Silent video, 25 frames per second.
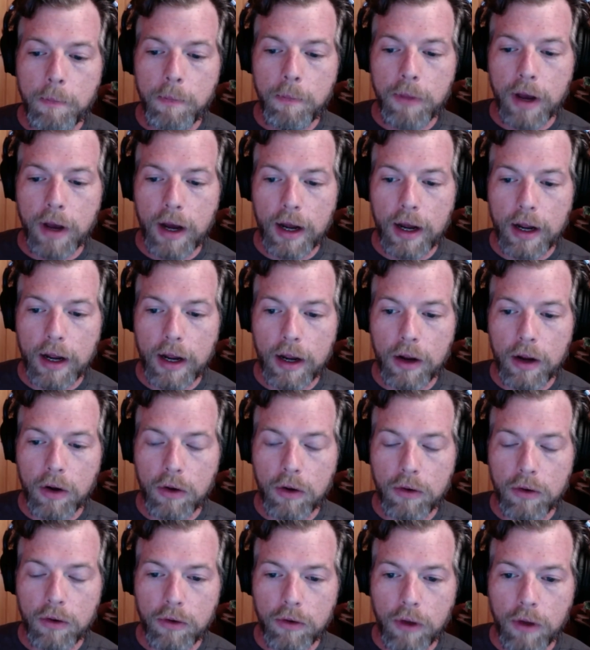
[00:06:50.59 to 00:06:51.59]

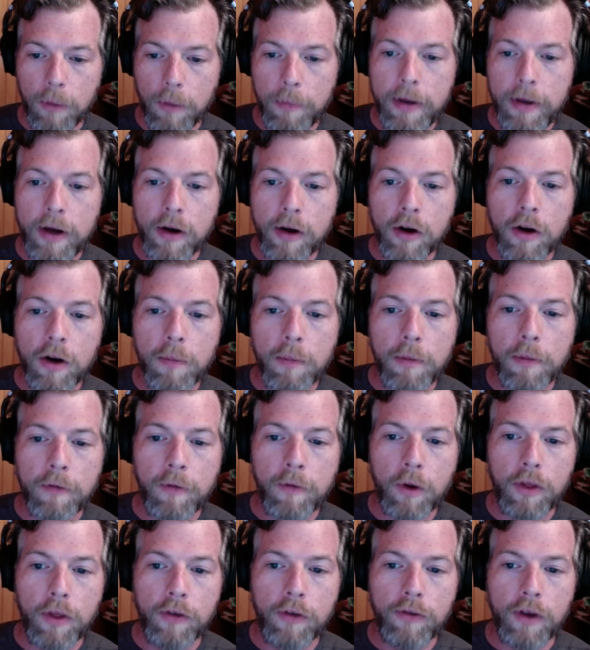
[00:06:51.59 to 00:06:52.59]
appeared
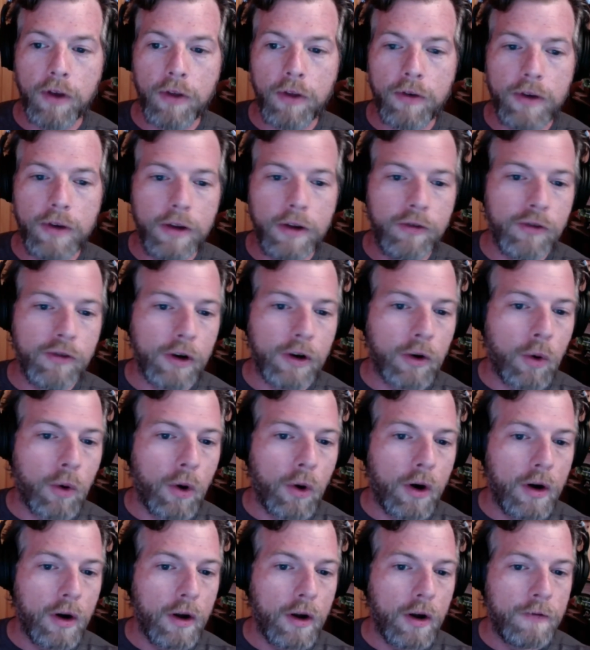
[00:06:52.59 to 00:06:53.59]
before the Southern District
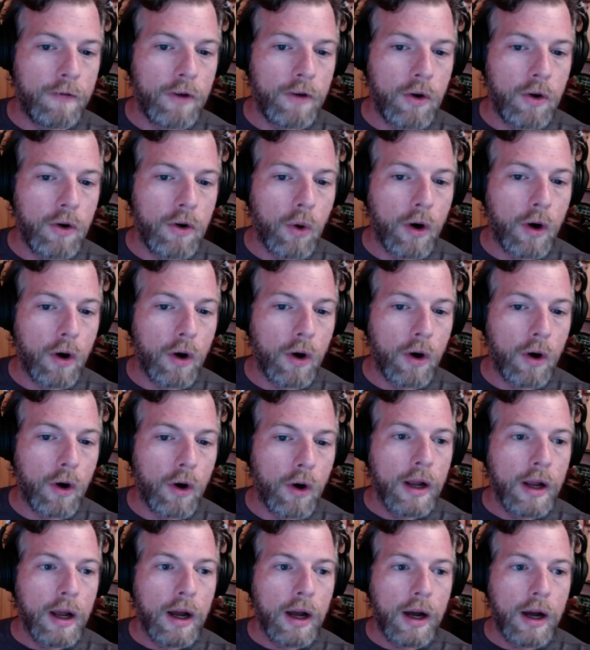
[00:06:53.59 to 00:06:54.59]
Court of New York
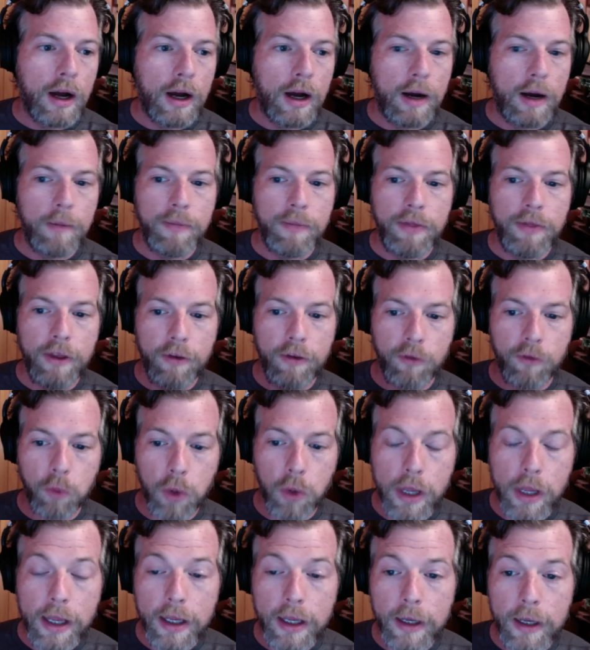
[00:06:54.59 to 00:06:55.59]
this
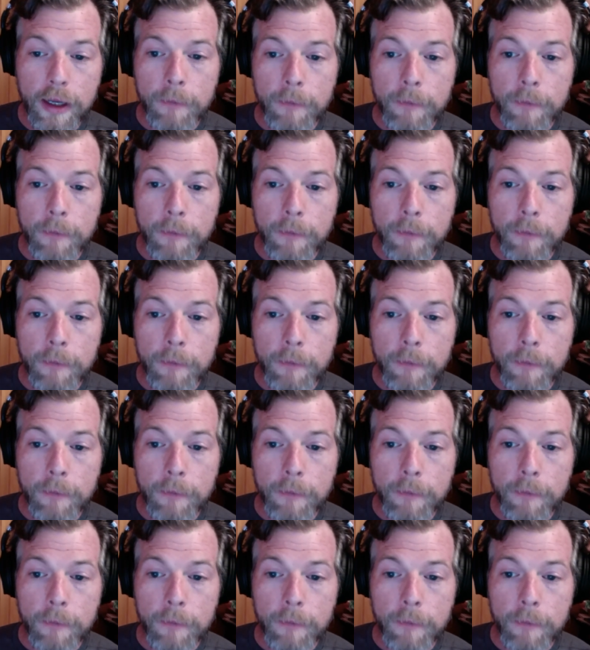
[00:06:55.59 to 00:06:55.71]
week.